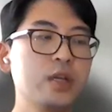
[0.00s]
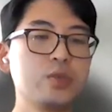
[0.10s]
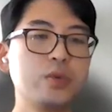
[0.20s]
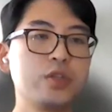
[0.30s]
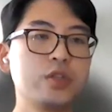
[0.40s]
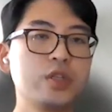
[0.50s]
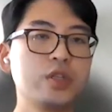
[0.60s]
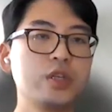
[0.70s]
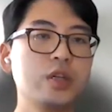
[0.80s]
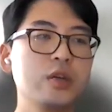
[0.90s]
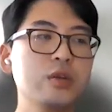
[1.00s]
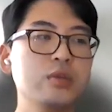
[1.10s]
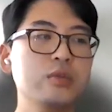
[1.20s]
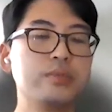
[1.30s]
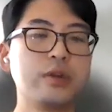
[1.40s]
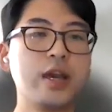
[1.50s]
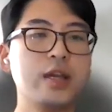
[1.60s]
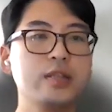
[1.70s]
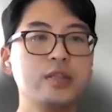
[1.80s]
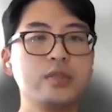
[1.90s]
because we're such an unknown
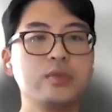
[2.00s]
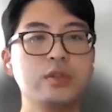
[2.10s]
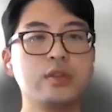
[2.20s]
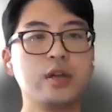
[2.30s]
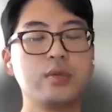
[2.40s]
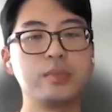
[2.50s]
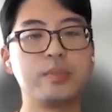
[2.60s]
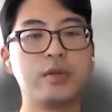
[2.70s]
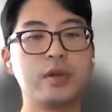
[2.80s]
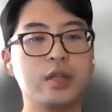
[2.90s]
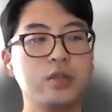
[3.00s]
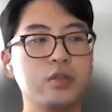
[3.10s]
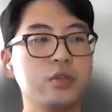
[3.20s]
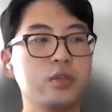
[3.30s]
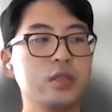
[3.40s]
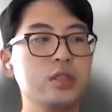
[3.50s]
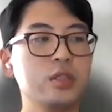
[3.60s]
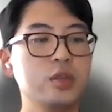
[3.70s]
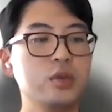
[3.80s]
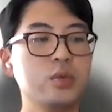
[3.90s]
brand, we thought it was a better idea to
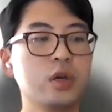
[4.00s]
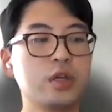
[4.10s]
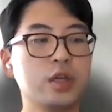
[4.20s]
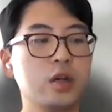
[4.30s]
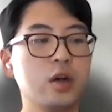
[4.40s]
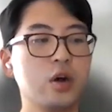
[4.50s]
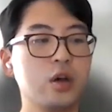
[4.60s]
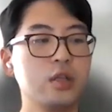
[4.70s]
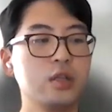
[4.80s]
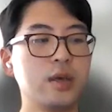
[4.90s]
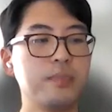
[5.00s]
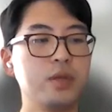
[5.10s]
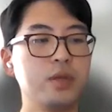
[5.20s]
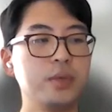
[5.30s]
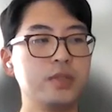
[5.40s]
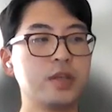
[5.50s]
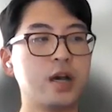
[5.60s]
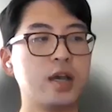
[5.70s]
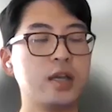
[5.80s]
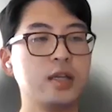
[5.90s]
continue working on that B two B
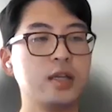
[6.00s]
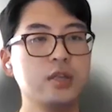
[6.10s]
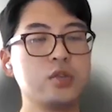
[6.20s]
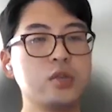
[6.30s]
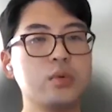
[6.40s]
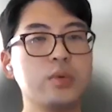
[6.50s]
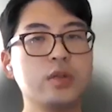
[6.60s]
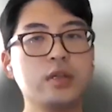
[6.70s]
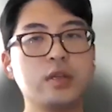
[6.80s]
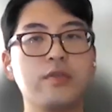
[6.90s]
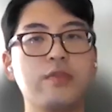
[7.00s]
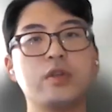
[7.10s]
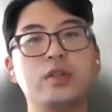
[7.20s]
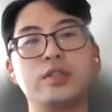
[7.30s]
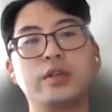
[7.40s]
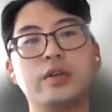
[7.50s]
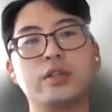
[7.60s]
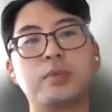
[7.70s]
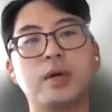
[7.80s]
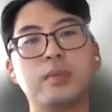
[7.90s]
side. And so what we're looking for this year
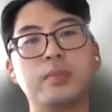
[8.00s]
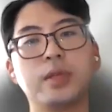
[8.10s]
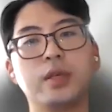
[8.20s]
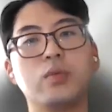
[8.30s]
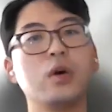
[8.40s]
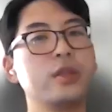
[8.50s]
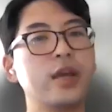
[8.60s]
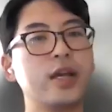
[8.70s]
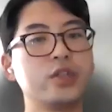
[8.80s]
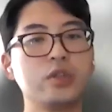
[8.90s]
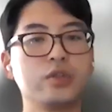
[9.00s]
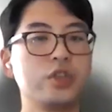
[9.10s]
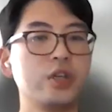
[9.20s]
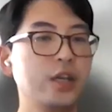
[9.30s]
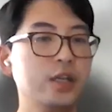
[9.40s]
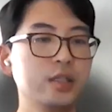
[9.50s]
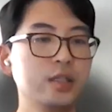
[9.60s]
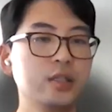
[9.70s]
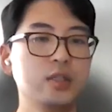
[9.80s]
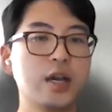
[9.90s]
is probably one national chain
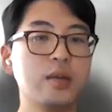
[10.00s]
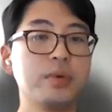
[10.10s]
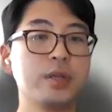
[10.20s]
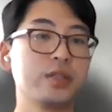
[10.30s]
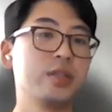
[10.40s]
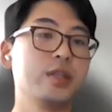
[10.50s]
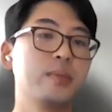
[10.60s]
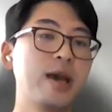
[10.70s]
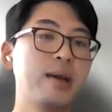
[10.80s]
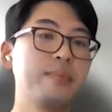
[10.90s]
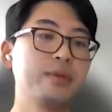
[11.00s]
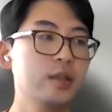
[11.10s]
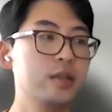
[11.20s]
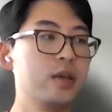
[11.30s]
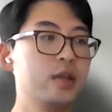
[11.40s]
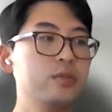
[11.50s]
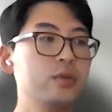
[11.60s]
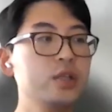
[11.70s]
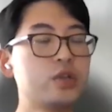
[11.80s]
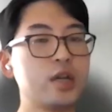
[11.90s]
to kind of put us on the map, and then
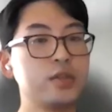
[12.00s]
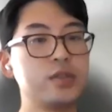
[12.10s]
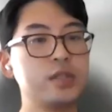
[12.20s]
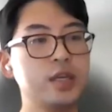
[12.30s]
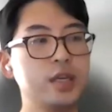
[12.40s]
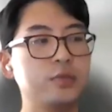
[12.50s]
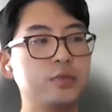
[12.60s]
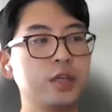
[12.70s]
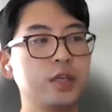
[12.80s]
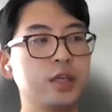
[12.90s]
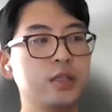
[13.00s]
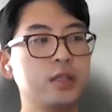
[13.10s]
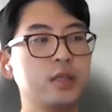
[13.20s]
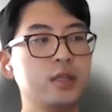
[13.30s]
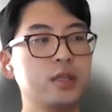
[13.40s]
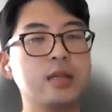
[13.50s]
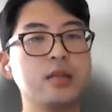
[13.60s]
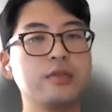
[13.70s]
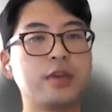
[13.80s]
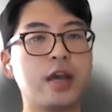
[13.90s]
really trying to see if we can get
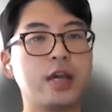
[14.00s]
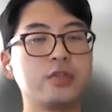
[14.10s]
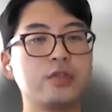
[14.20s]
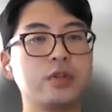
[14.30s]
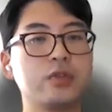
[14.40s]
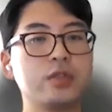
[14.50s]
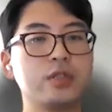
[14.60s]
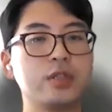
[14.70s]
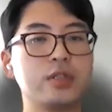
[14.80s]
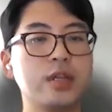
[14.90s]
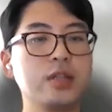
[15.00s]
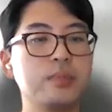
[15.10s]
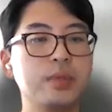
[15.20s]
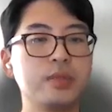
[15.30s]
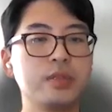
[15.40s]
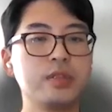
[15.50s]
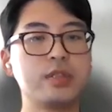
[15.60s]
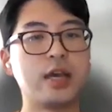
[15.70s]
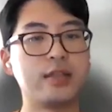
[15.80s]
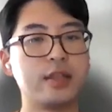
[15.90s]
enough cash flow to sustain the
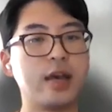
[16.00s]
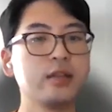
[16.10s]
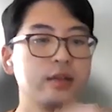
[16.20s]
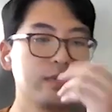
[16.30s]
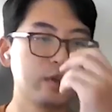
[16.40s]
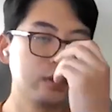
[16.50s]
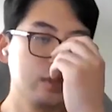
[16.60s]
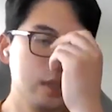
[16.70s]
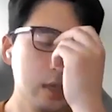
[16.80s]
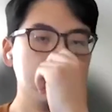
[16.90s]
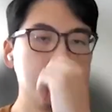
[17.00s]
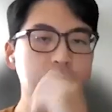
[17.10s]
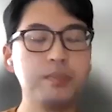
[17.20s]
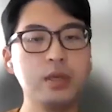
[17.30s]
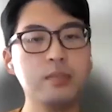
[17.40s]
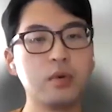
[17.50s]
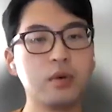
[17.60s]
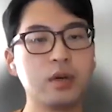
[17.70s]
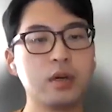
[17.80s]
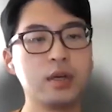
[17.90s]
business at that level, and then be
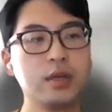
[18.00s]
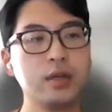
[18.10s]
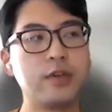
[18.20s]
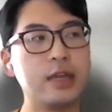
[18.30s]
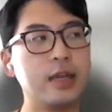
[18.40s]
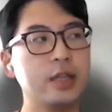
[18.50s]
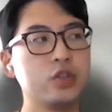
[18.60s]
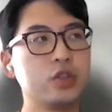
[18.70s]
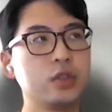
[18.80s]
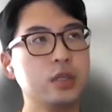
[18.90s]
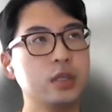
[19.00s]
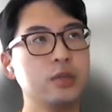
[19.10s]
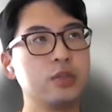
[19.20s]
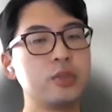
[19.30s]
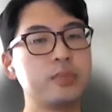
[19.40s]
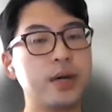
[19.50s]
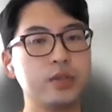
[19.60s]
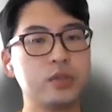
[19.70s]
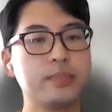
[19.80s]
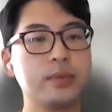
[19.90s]
more financially
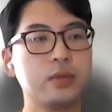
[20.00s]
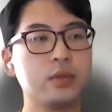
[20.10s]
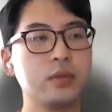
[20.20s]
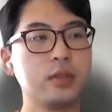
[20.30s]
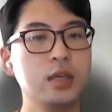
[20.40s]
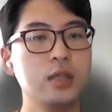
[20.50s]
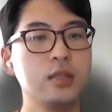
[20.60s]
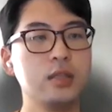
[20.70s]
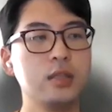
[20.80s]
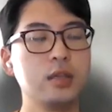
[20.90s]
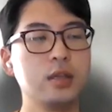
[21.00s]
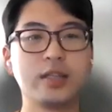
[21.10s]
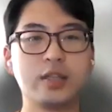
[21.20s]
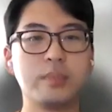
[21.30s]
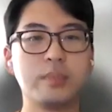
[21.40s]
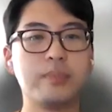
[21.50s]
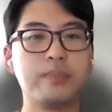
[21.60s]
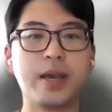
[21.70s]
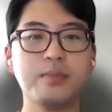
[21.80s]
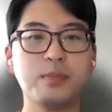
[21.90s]
responsible in trying not to
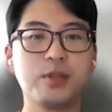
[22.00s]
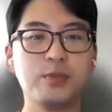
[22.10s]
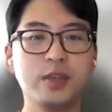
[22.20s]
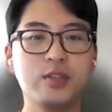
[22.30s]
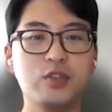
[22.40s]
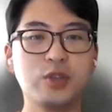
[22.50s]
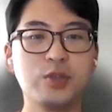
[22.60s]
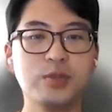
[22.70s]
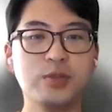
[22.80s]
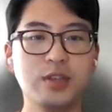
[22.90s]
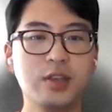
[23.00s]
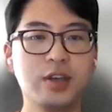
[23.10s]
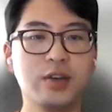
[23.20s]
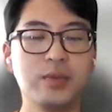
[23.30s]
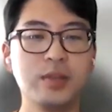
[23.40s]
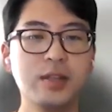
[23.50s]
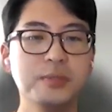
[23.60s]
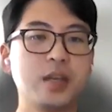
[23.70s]
bite more than we can chew, you know? Right.